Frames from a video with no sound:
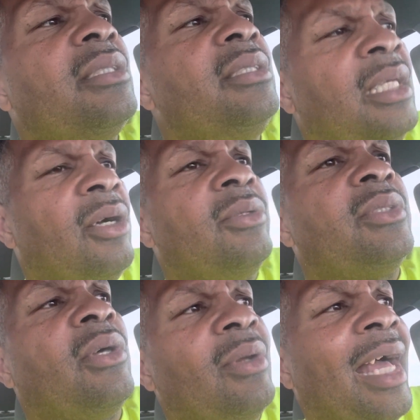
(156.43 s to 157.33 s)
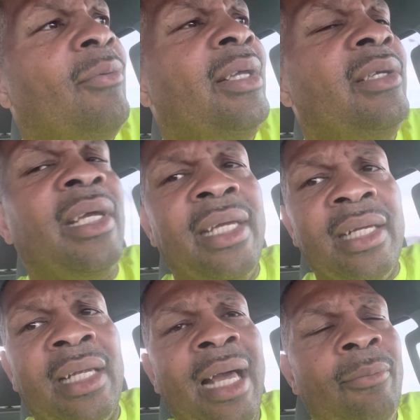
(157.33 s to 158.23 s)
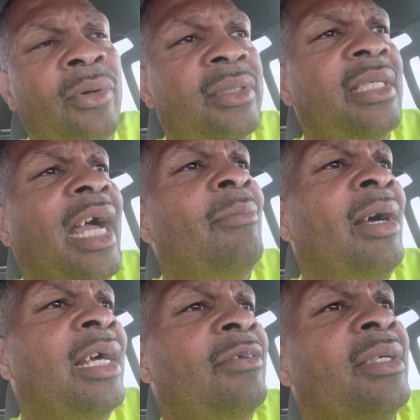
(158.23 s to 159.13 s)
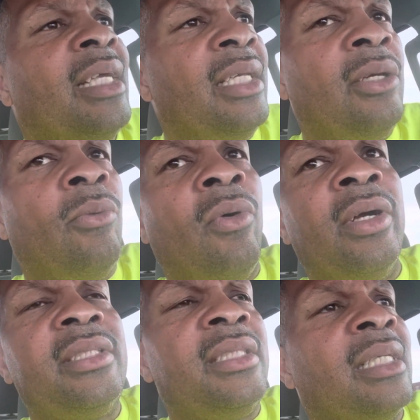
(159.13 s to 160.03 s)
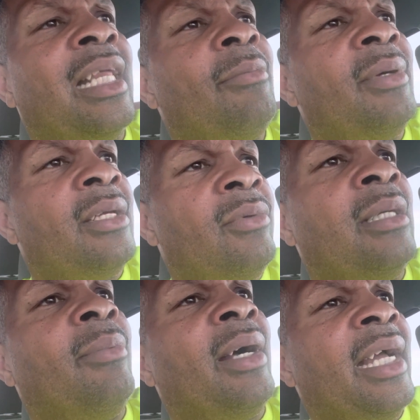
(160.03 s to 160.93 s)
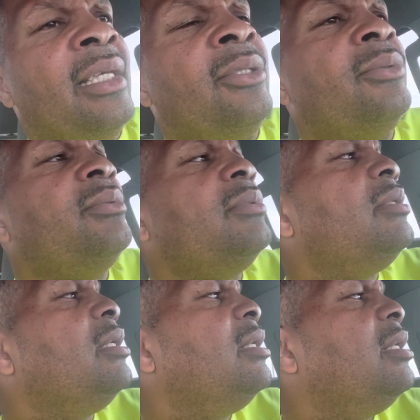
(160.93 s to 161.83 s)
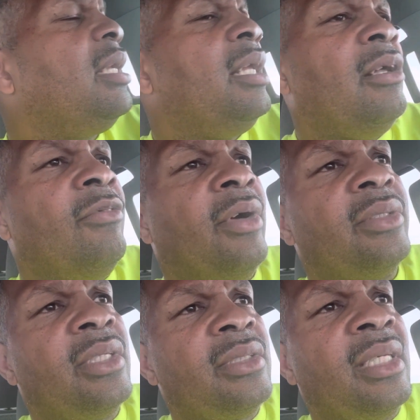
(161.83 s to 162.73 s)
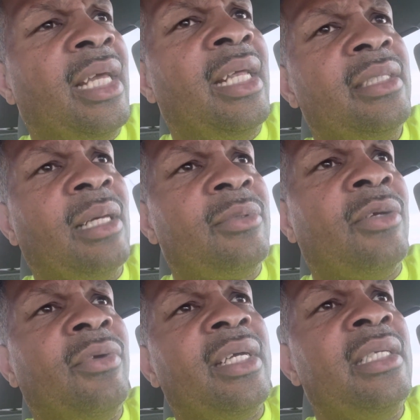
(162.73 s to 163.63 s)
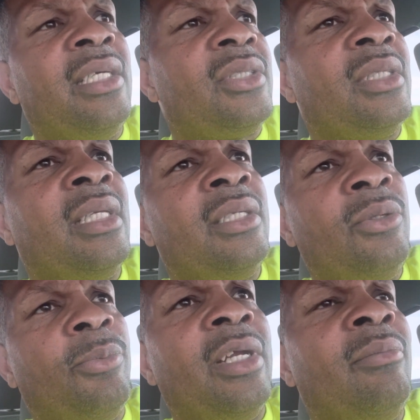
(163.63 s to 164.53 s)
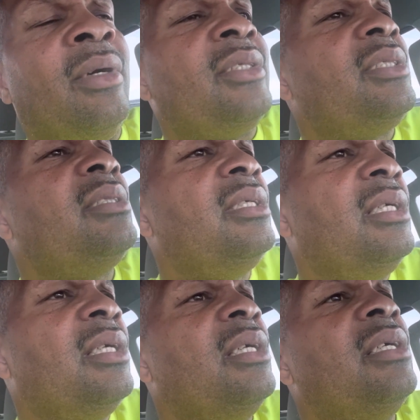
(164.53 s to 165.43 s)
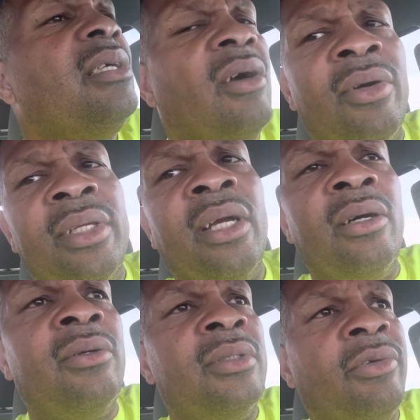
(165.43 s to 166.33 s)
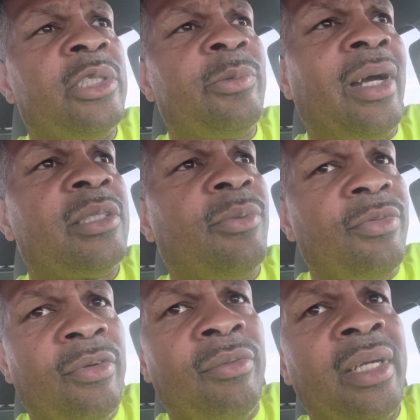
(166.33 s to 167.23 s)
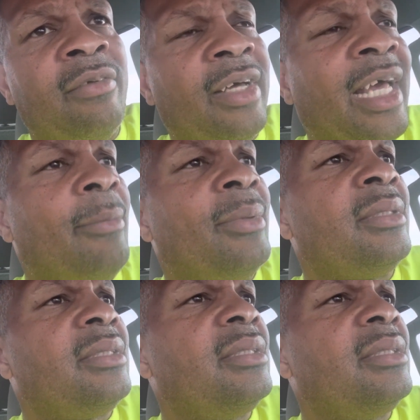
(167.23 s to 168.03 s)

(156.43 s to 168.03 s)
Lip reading: You know, so that way you can get a lot more time out of it, and then the warranty is a lot better when you buy it new. You know, versus getting something reconditioned and you pretty much on your own. You're responsible for whatever happens.